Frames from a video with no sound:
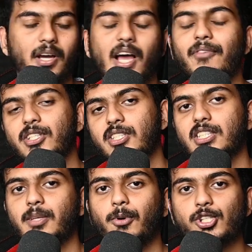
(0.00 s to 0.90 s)
I have
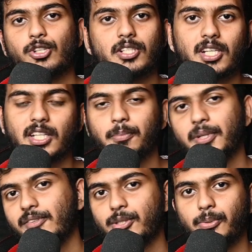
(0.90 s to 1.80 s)
discussed about short sell in the
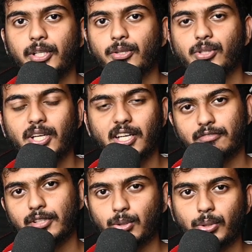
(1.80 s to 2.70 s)
previous videos, you can
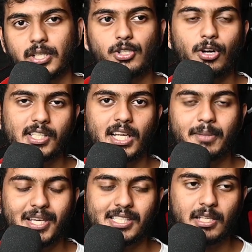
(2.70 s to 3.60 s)
refer to it. Short selling
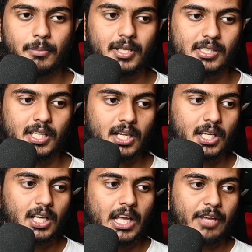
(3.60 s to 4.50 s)
basically means that
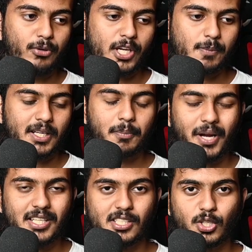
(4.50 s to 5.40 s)
if you expect the
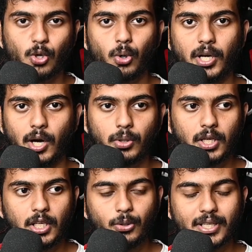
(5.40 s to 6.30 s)
prices to go down,
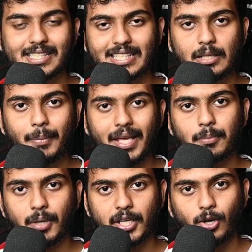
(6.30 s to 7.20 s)
you can still make
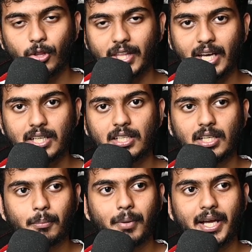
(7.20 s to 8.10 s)
money on that
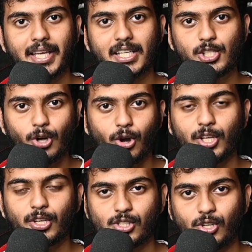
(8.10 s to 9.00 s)
by
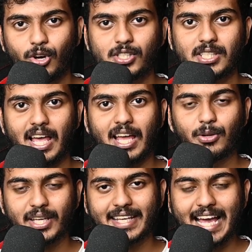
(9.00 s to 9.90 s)
shorting your stocks, and you
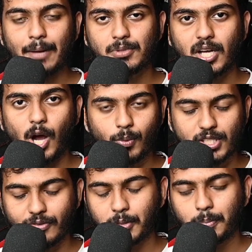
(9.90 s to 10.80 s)
can capture how
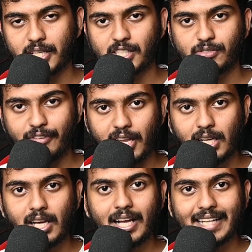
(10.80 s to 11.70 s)
much ever the prices fell.
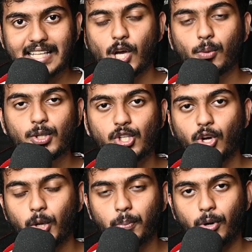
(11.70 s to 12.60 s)
That's how much you're
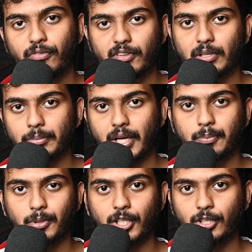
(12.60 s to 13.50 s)
going to profit from
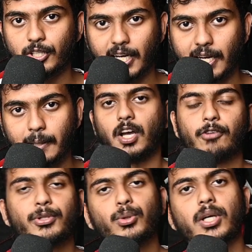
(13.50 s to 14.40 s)
that particular trade. A
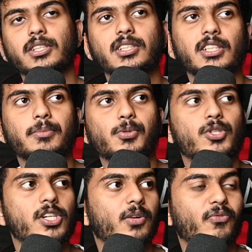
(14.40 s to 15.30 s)
few other terms
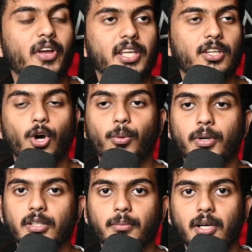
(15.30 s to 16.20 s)
which are very common
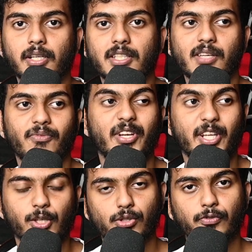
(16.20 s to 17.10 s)
in the markets and very
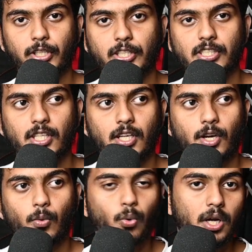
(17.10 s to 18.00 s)
useful is,
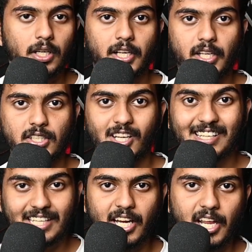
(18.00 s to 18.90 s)
one is
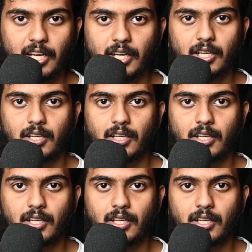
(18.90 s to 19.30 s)
trend.